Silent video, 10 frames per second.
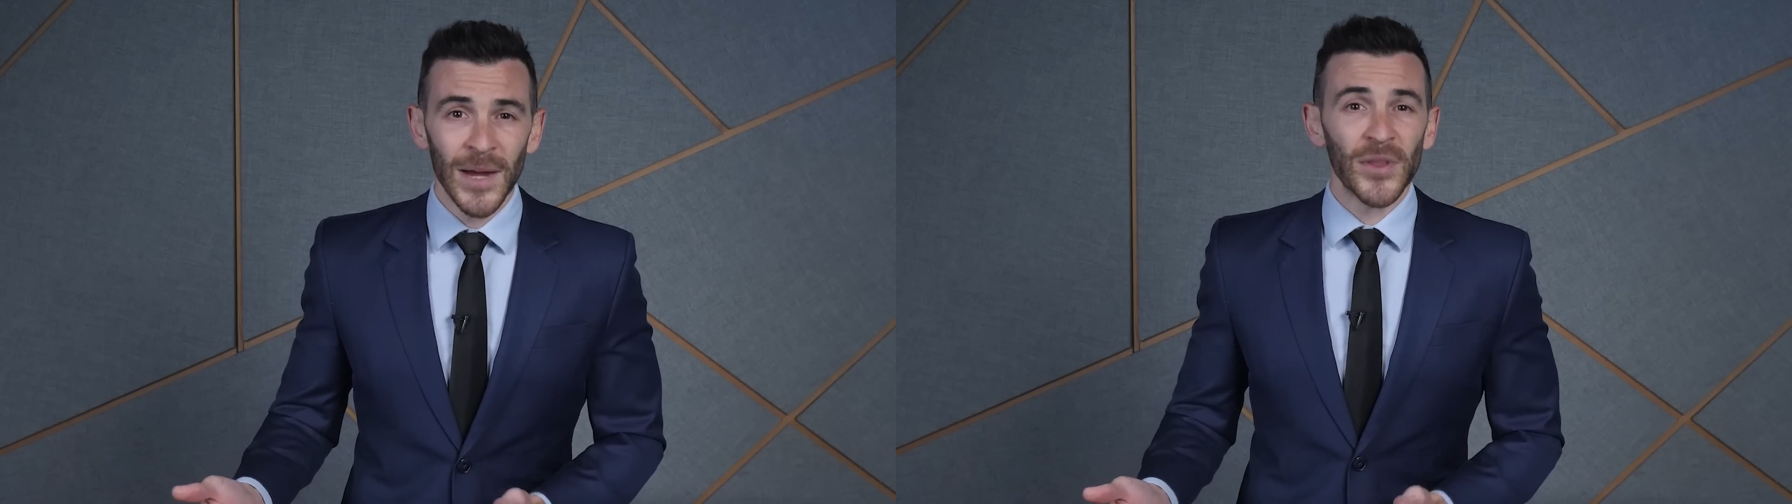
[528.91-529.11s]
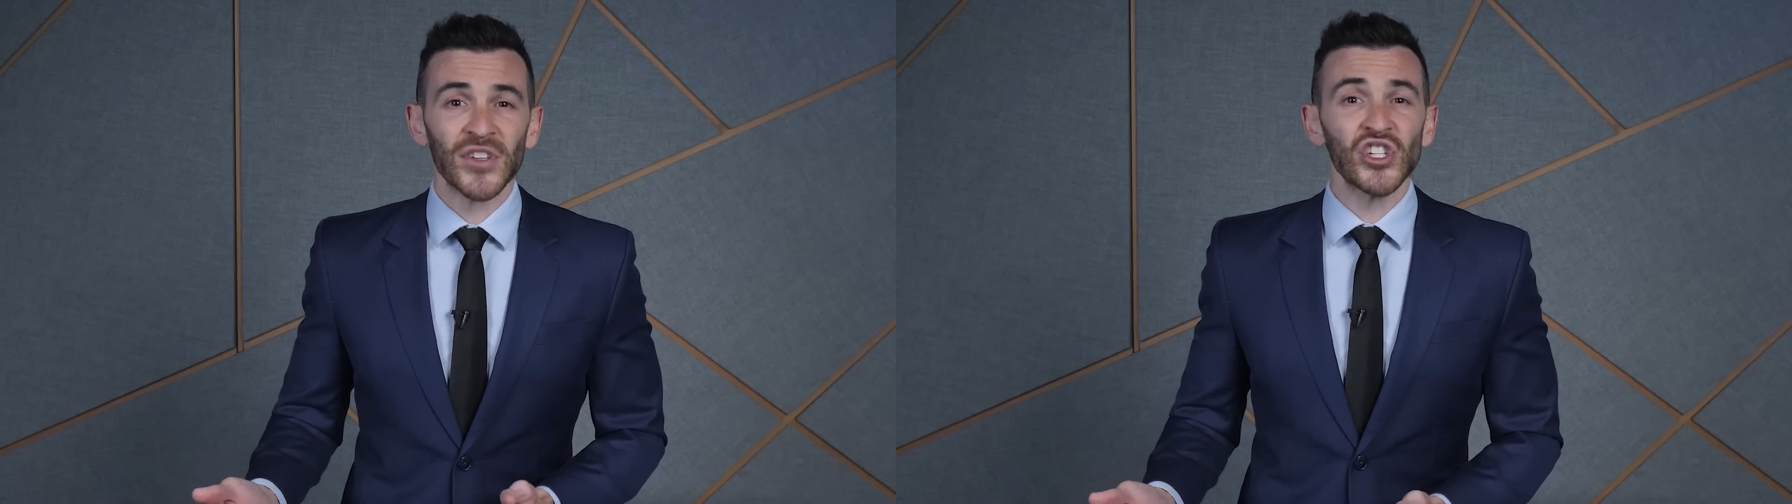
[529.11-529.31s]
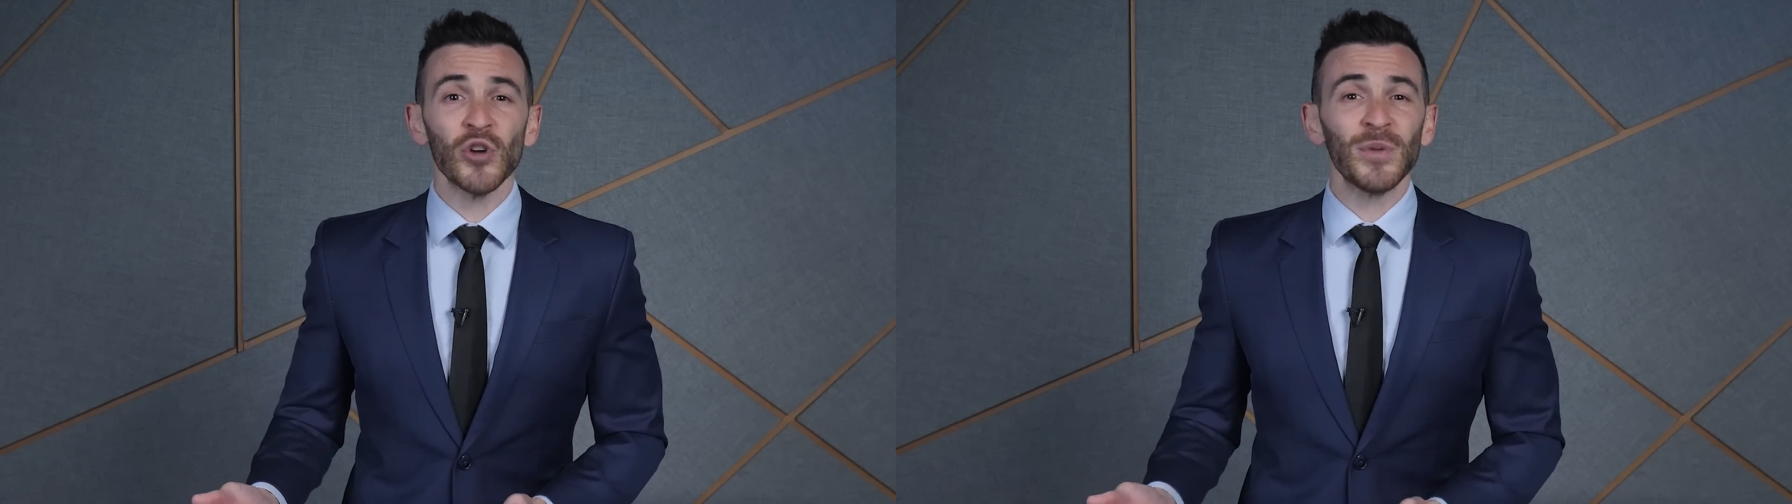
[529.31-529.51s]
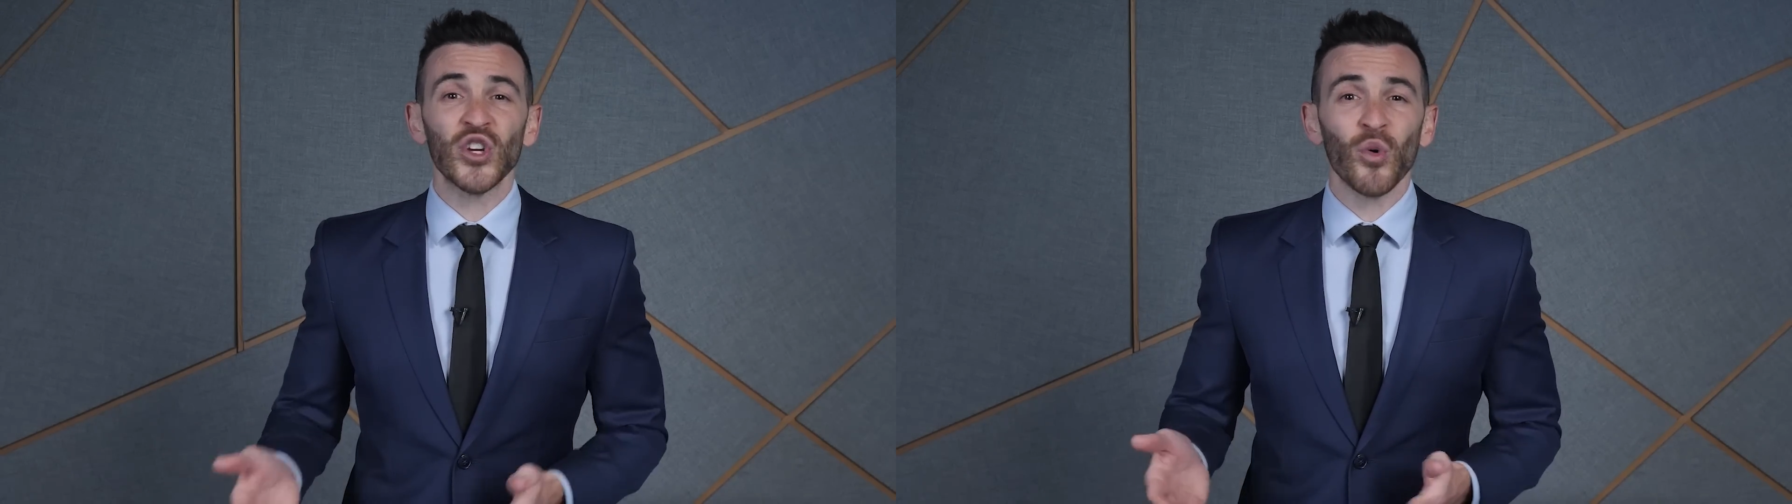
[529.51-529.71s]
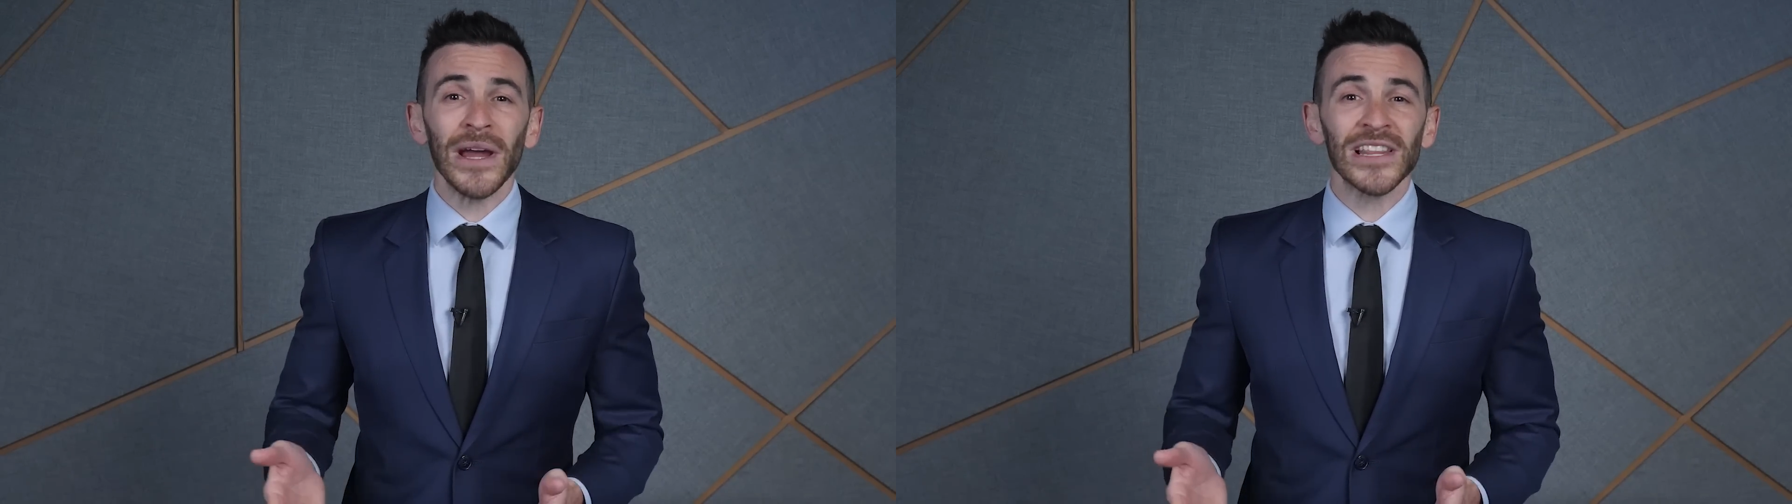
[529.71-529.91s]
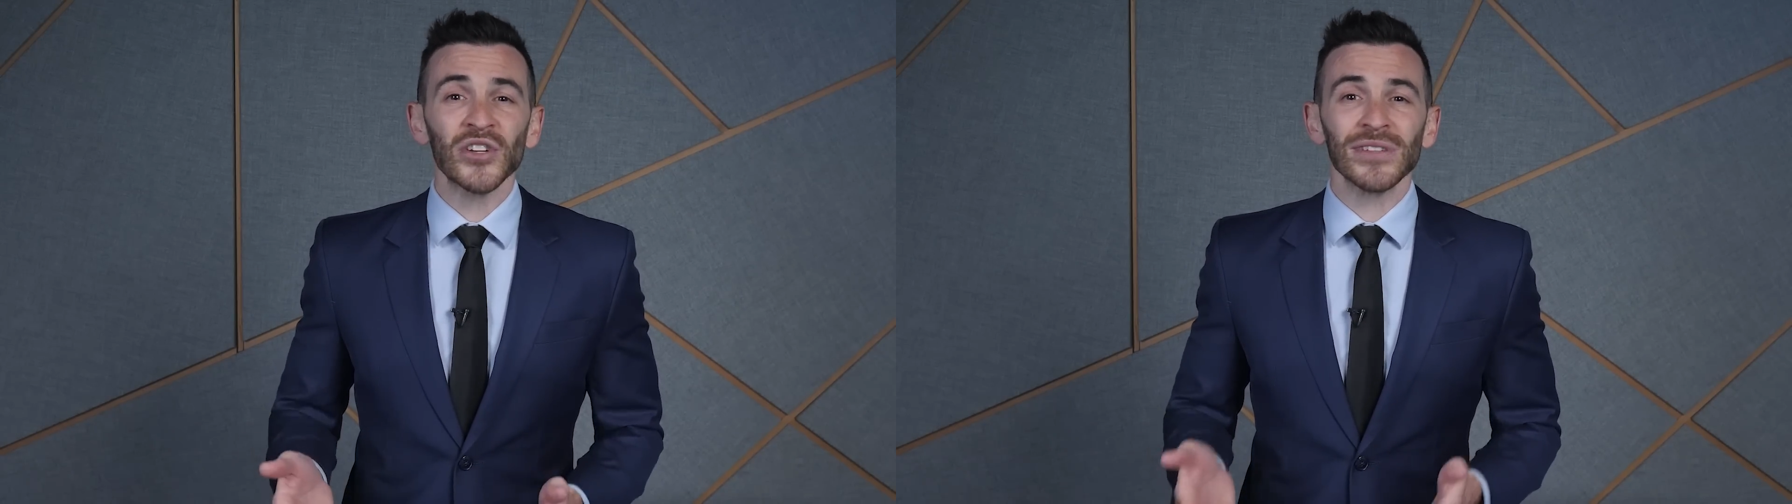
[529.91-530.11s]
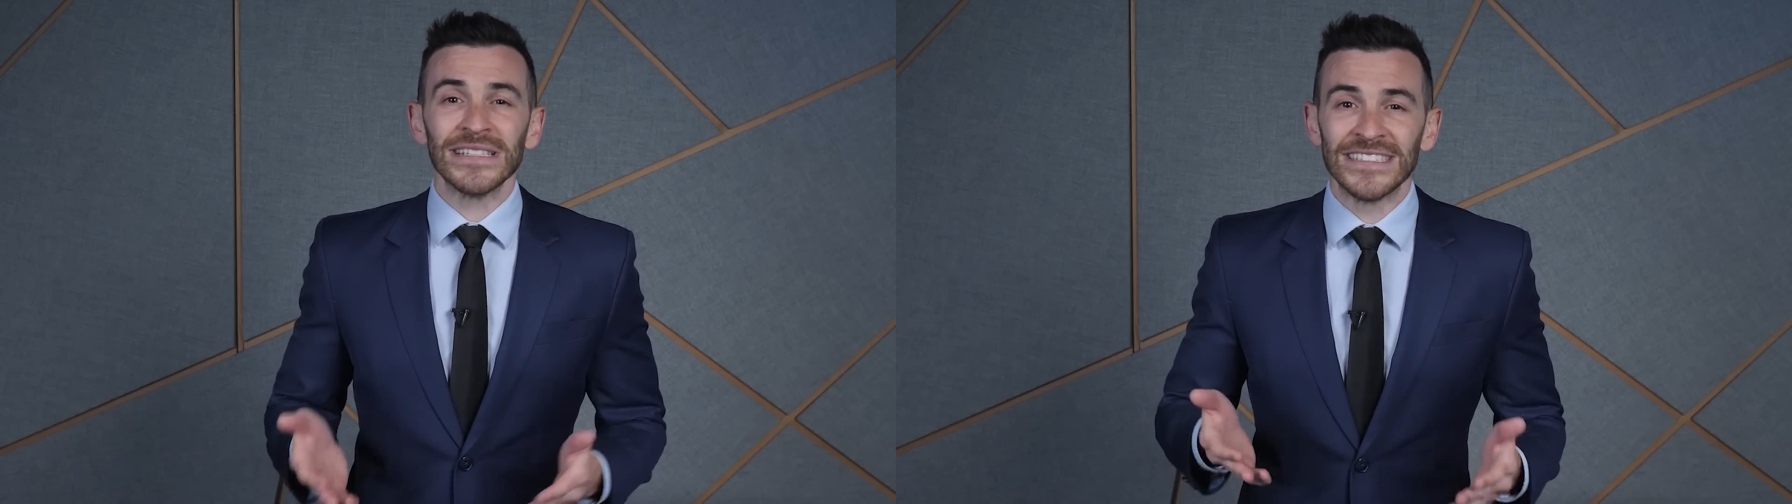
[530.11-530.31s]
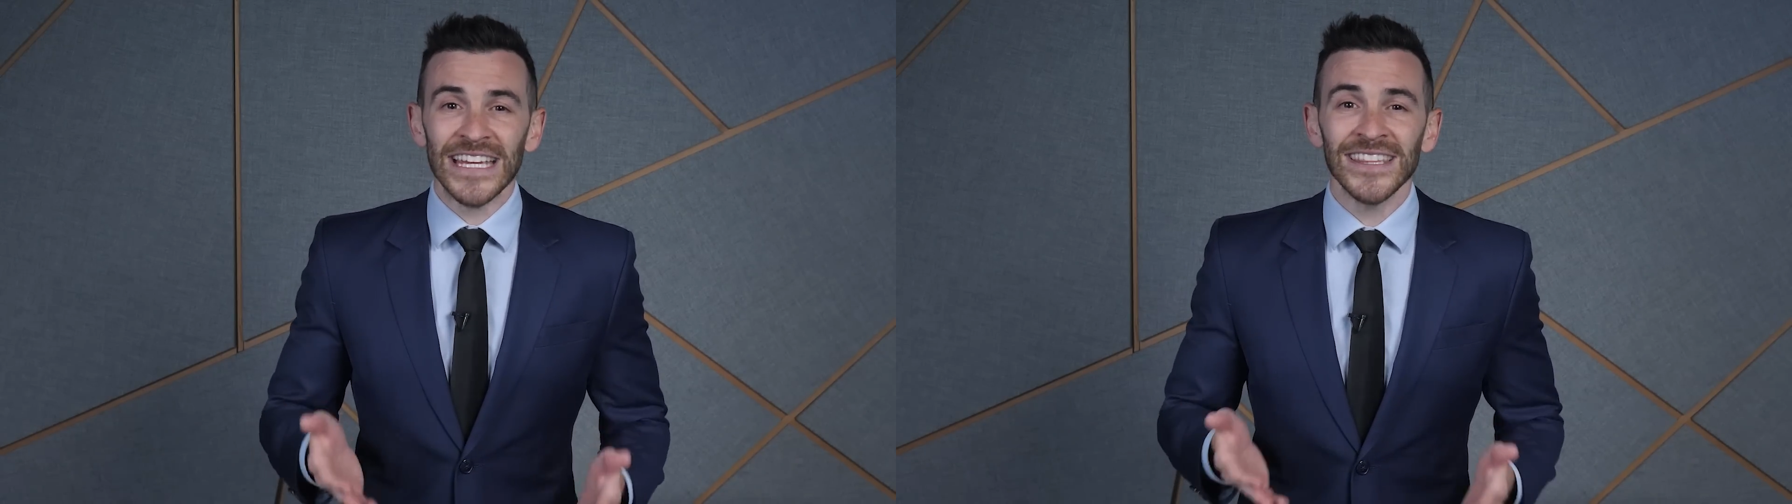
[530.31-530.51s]
but the G O P quite literally
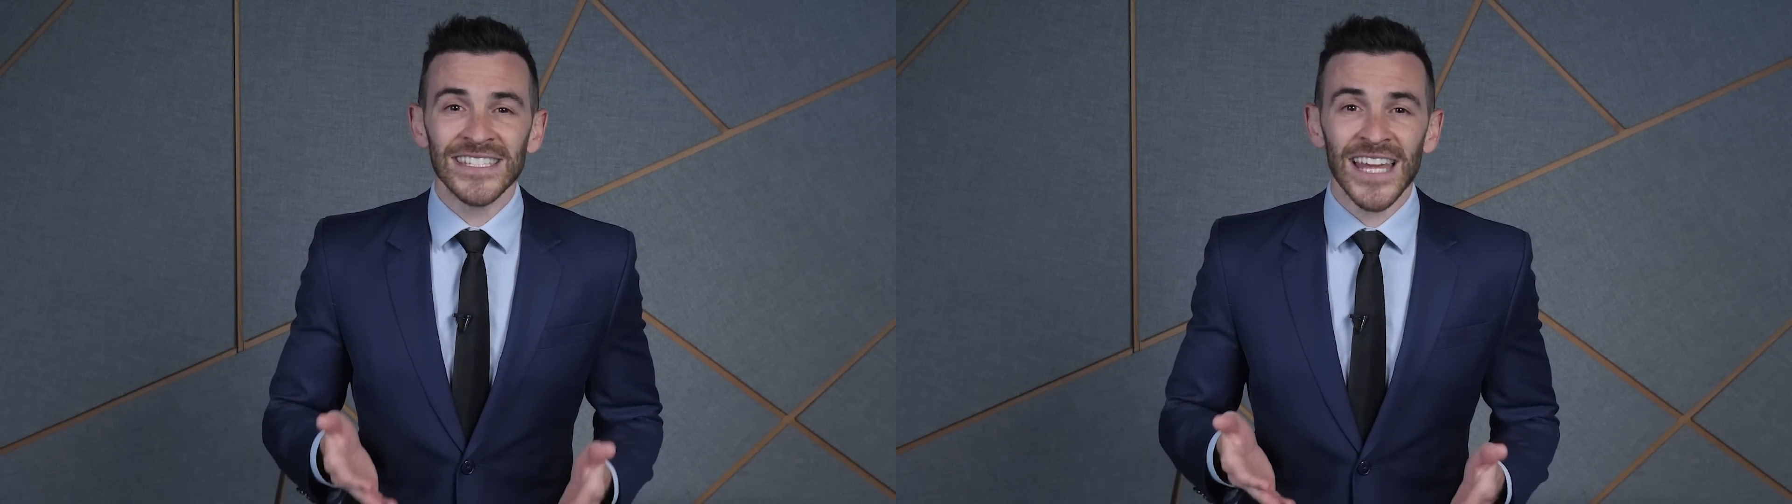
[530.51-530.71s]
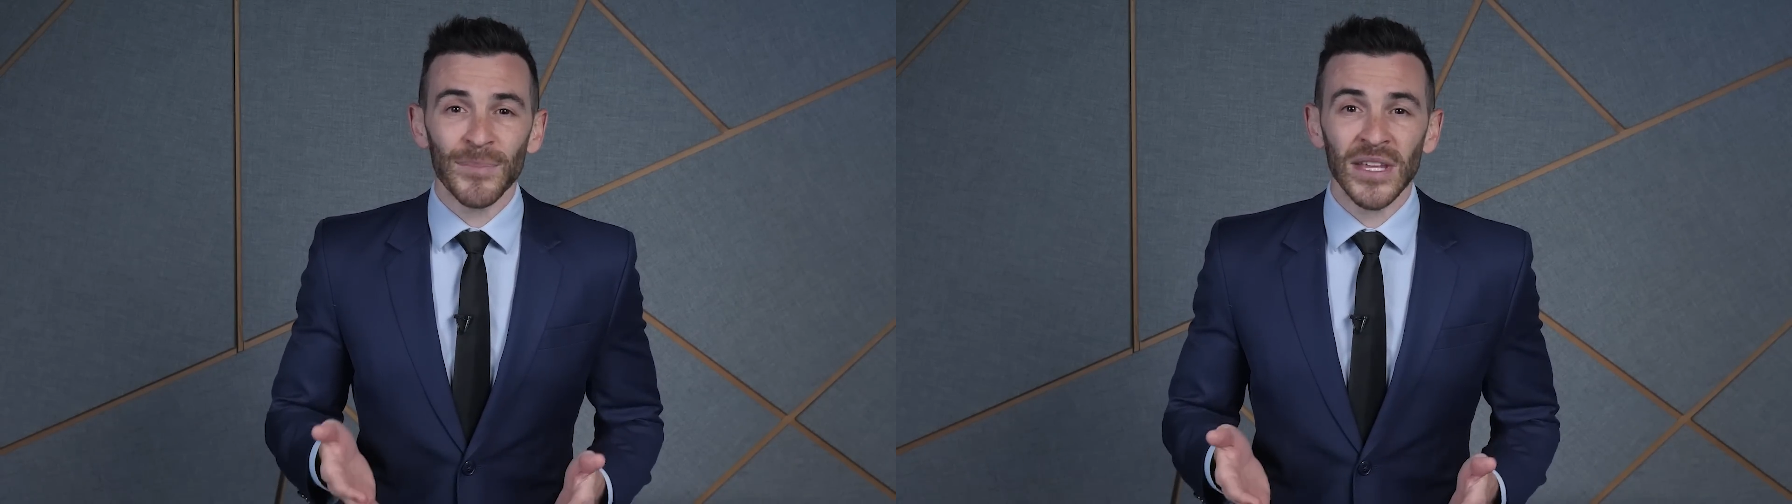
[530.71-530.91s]
did the same